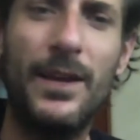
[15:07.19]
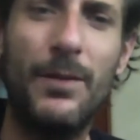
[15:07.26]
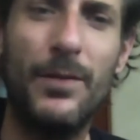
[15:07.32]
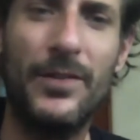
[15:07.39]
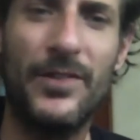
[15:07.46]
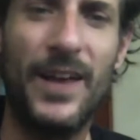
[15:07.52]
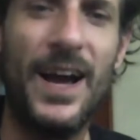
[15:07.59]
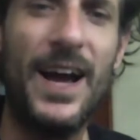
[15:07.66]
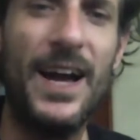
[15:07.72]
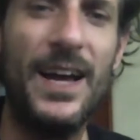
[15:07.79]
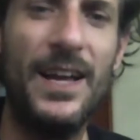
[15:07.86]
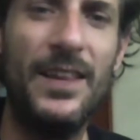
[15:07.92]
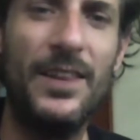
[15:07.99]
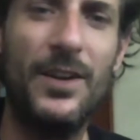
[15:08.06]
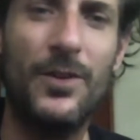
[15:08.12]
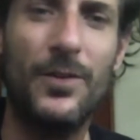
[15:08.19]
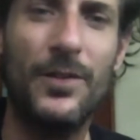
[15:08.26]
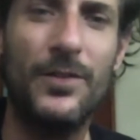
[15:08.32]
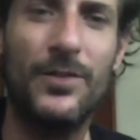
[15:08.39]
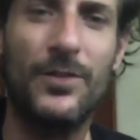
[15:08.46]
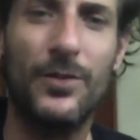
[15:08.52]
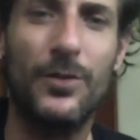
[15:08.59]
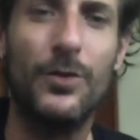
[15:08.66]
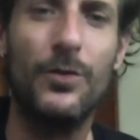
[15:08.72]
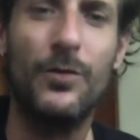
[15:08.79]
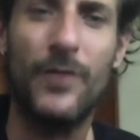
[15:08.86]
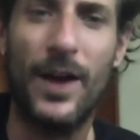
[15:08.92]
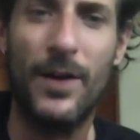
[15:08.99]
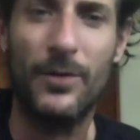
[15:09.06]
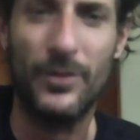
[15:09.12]
beside the crystal
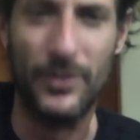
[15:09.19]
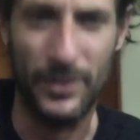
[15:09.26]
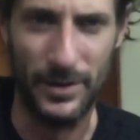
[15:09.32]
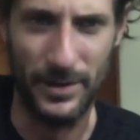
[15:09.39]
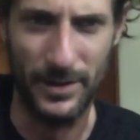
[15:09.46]
fountain.